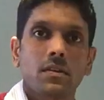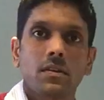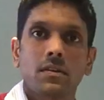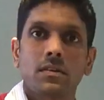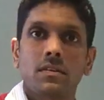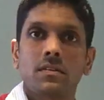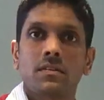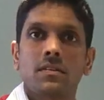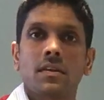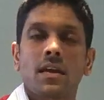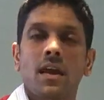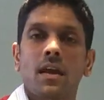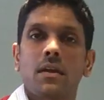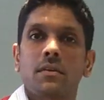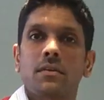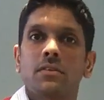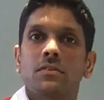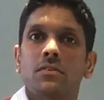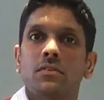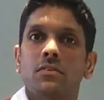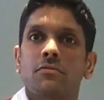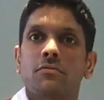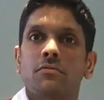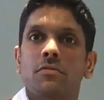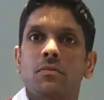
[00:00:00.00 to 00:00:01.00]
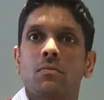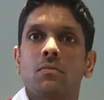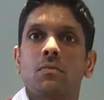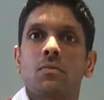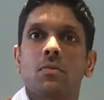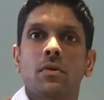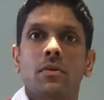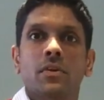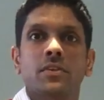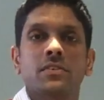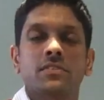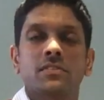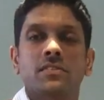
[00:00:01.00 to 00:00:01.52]
This carries on from
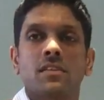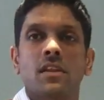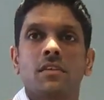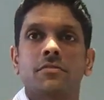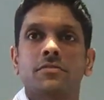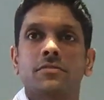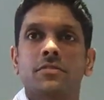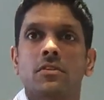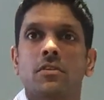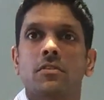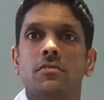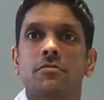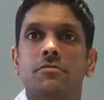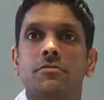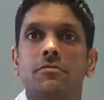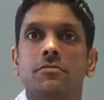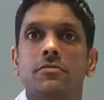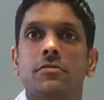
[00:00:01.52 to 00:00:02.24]
where I just left off.